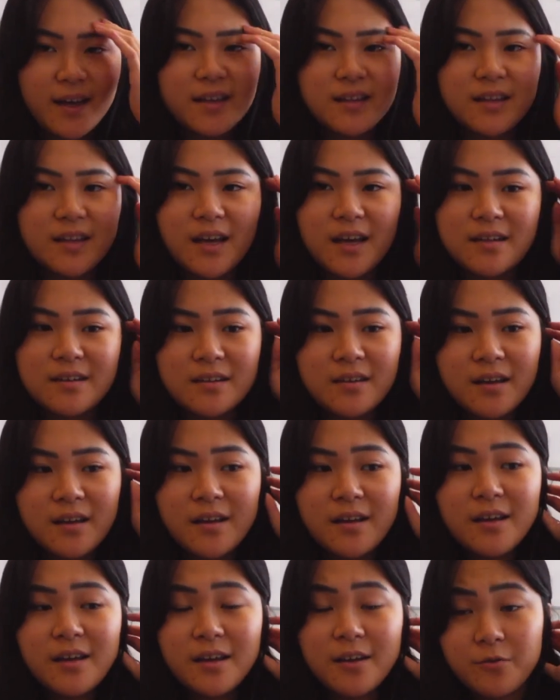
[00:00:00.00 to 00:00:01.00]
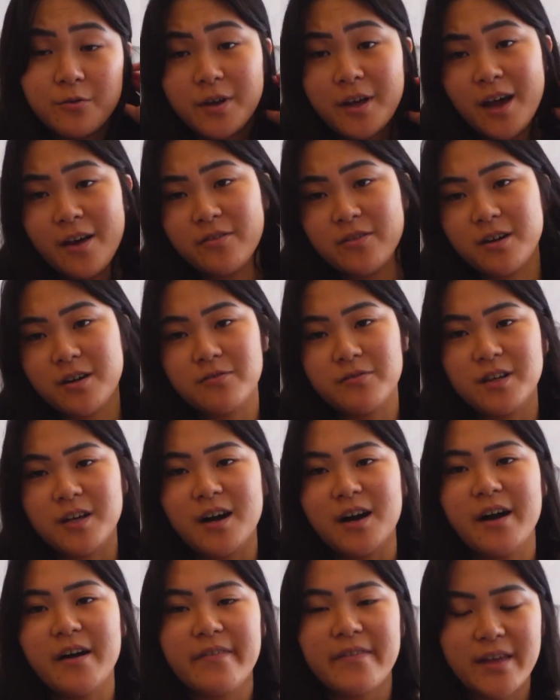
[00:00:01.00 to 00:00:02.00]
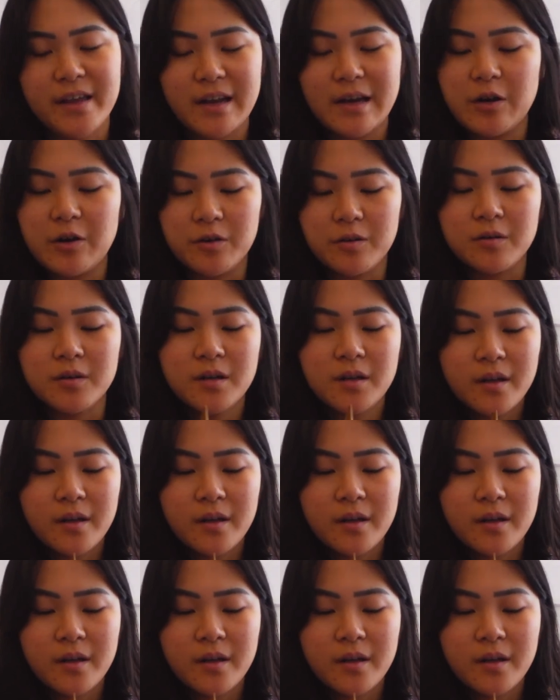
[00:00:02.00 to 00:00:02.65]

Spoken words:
And then if we have enough yarn, then I'll